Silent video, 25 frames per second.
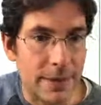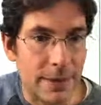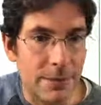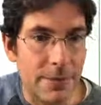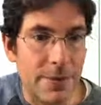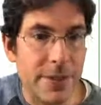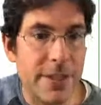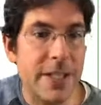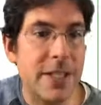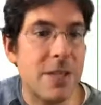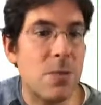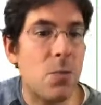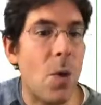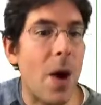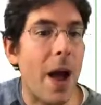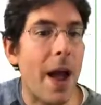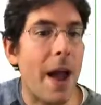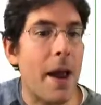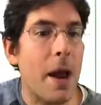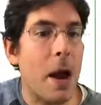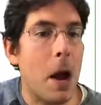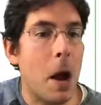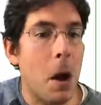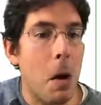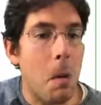which is
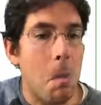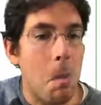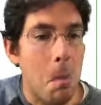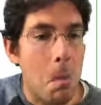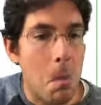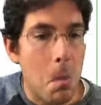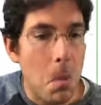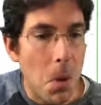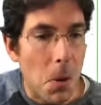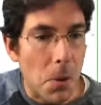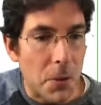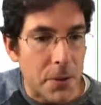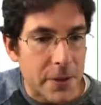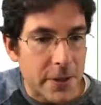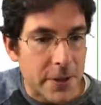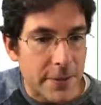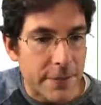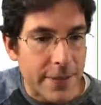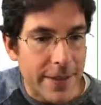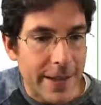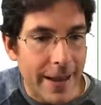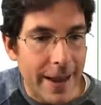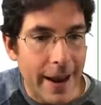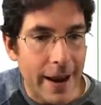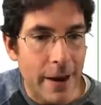why most
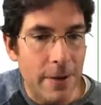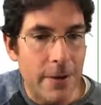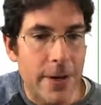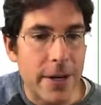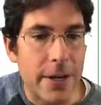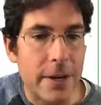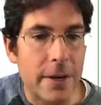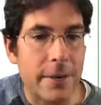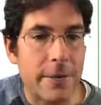of the area